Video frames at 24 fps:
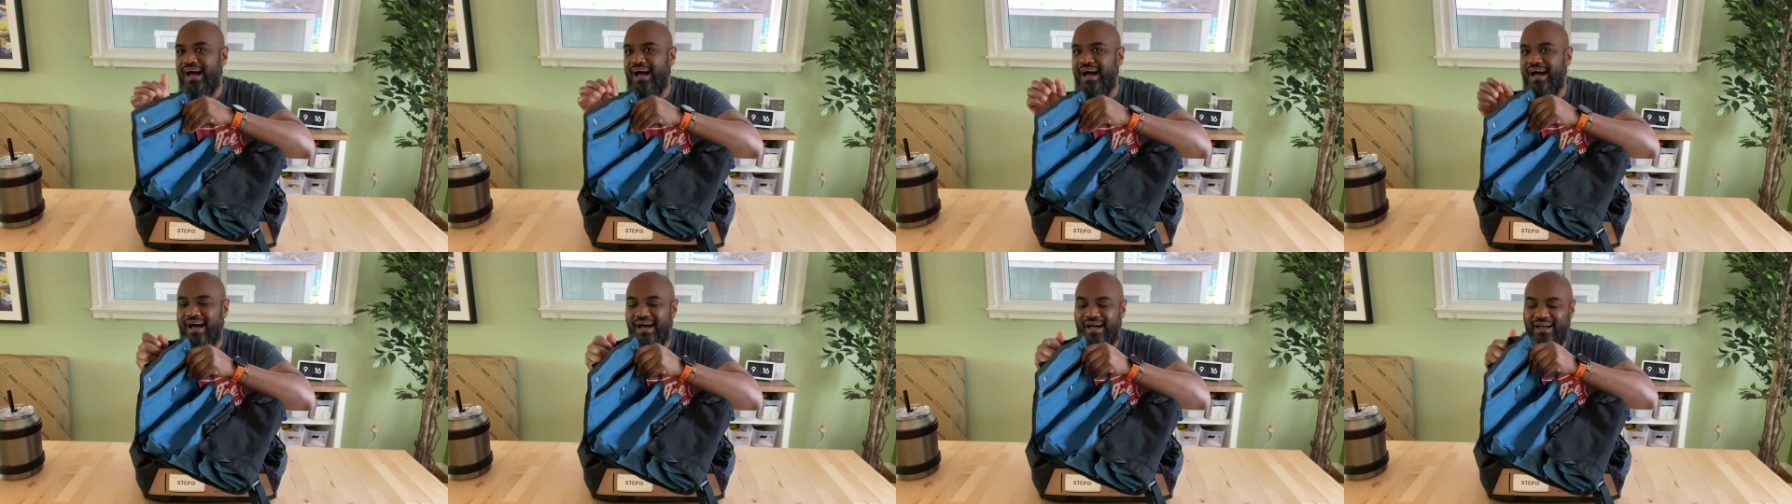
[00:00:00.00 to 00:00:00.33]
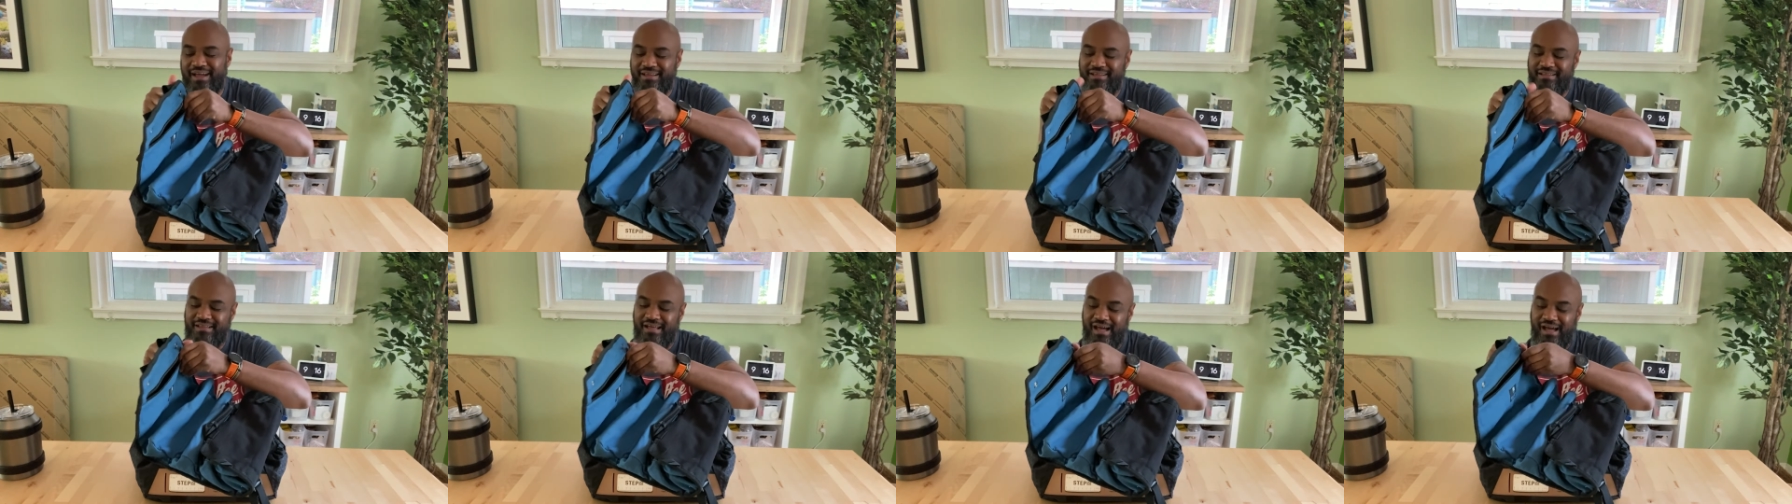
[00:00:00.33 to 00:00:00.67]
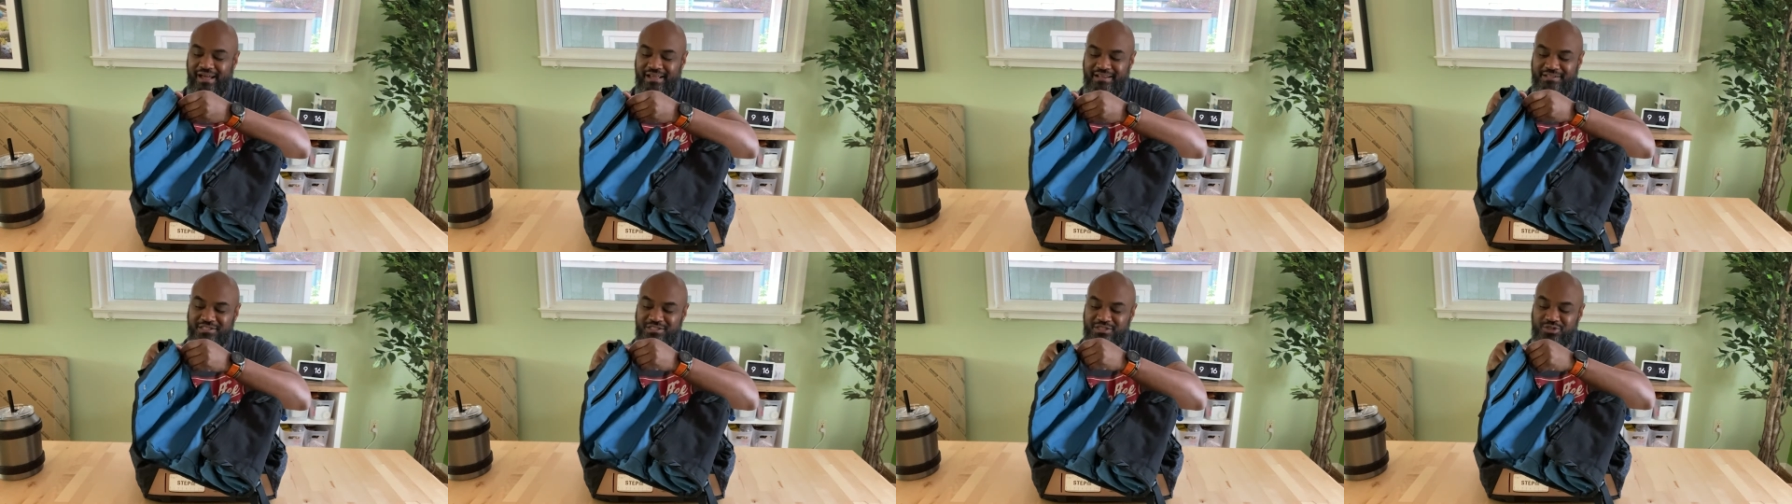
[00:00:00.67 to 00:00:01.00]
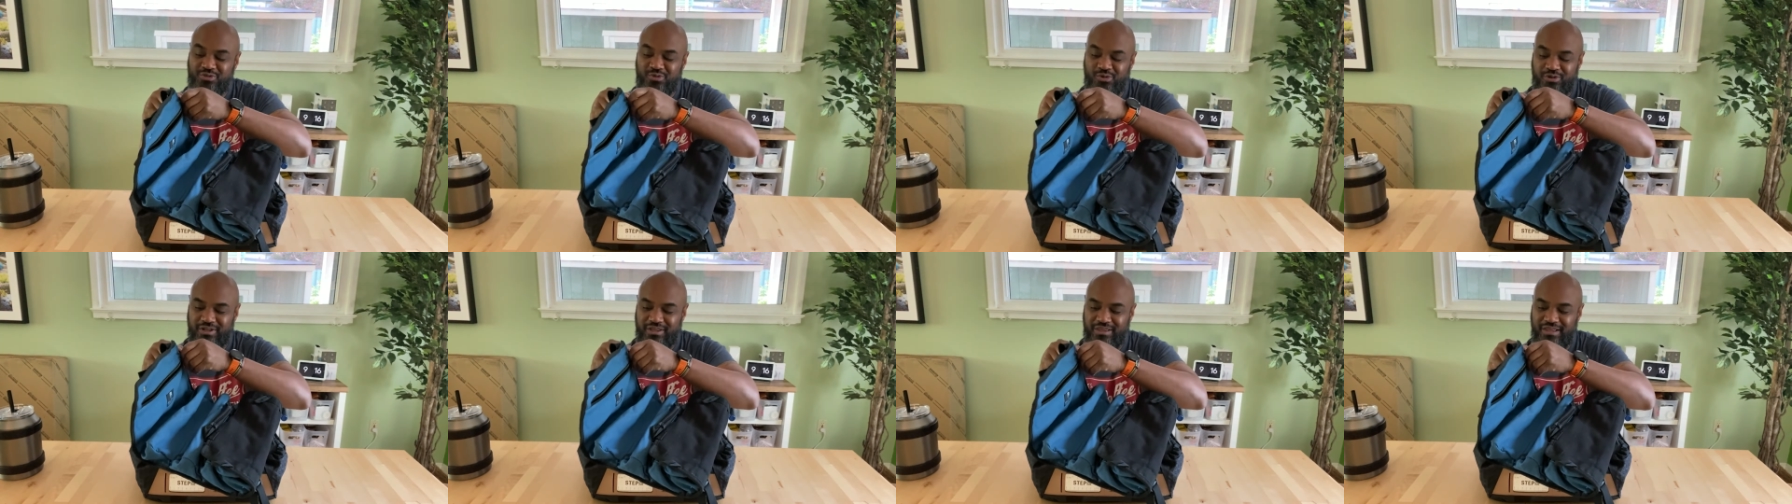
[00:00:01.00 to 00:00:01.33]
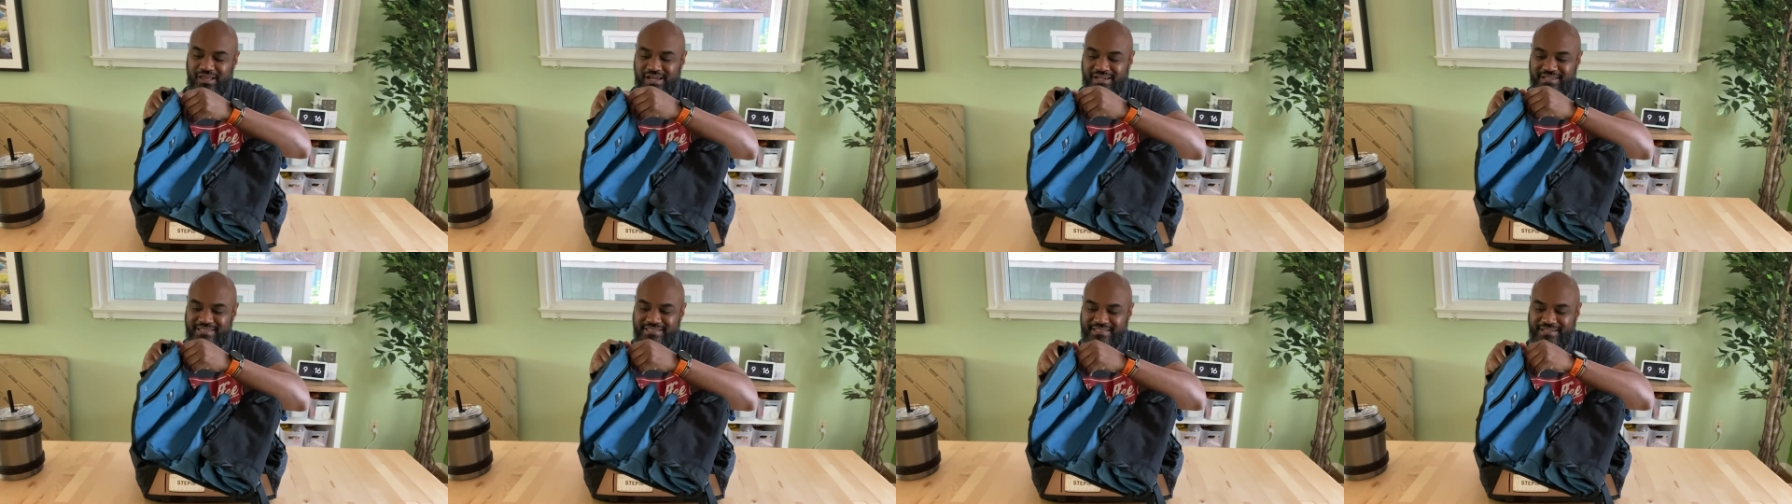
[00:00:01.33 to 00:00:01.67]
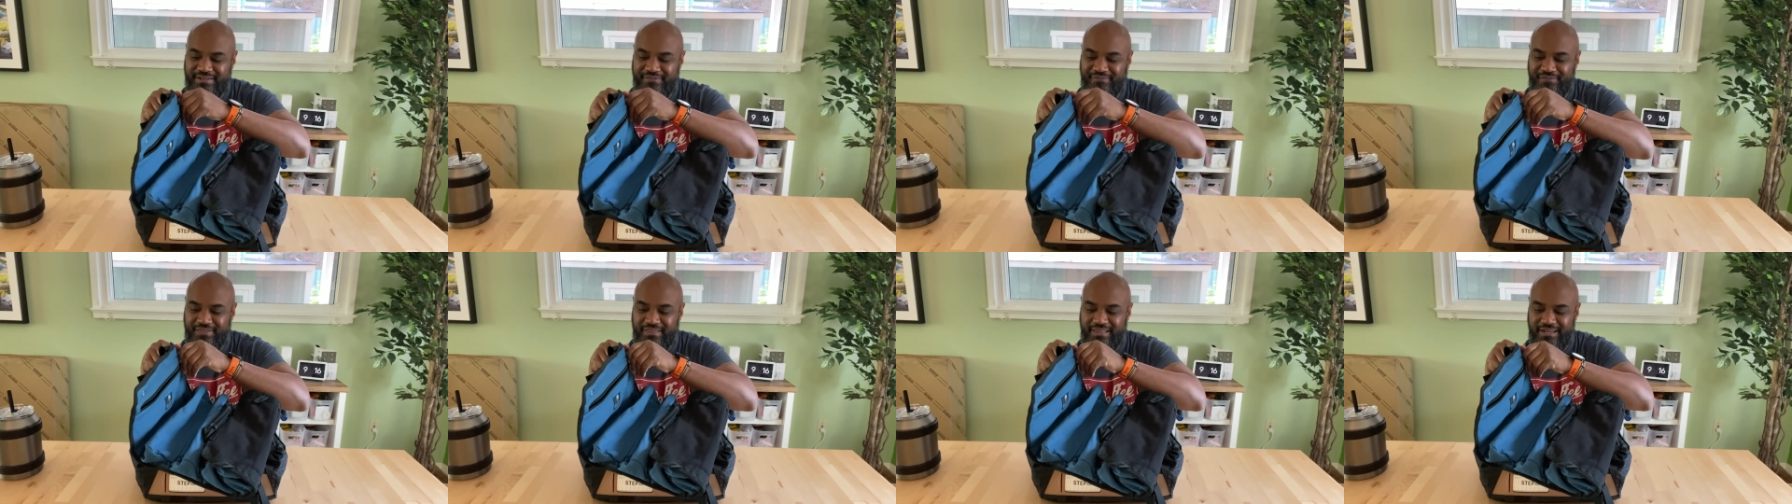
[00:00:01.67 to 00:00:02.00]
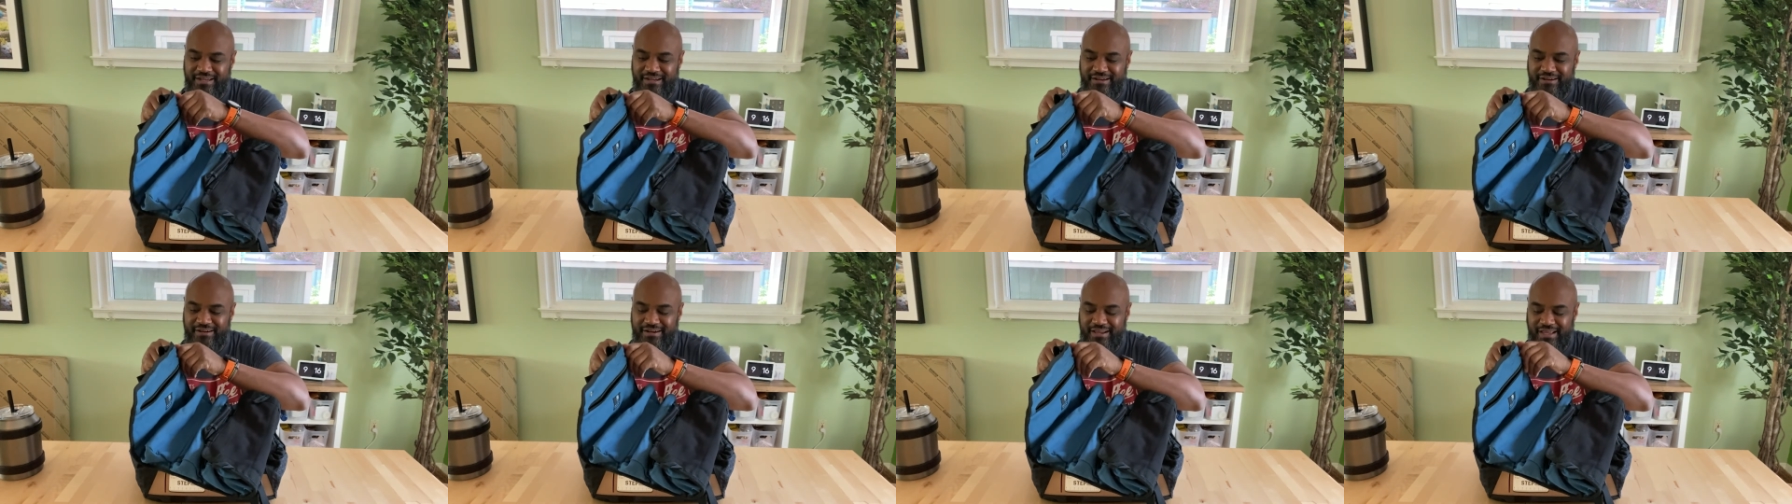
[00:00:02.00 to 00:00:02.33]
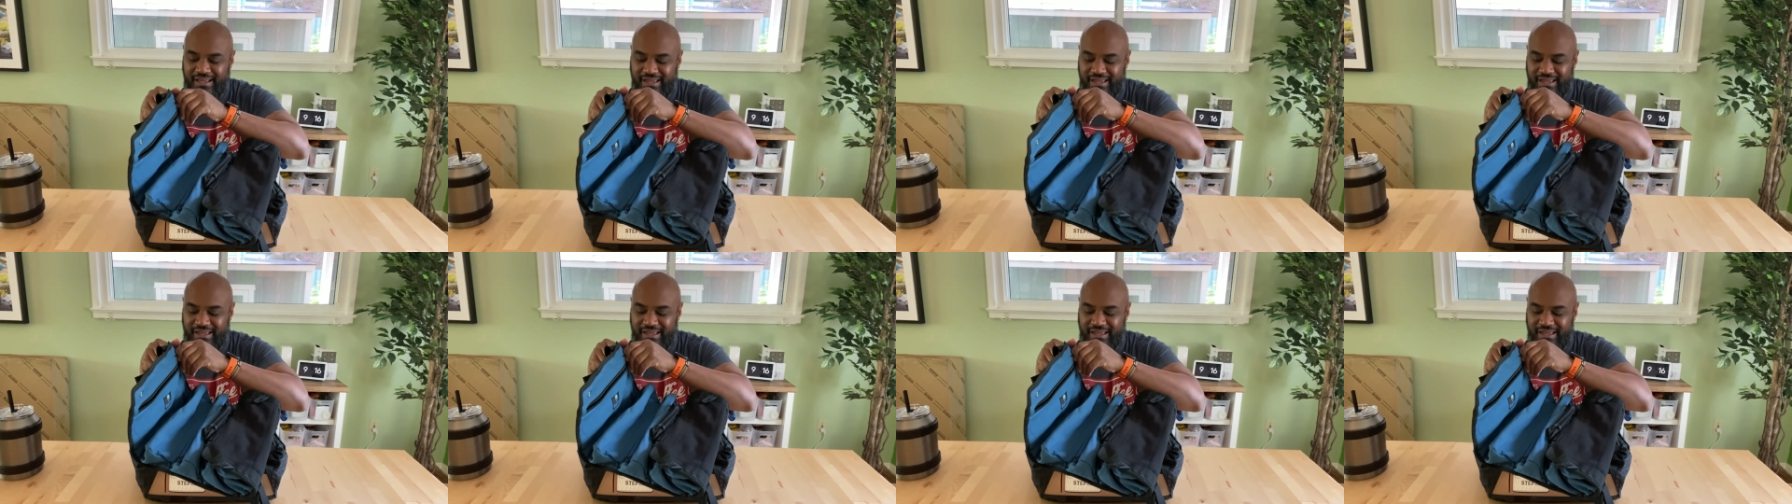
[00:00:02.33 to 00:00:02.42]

I stored a lot of stuff in there,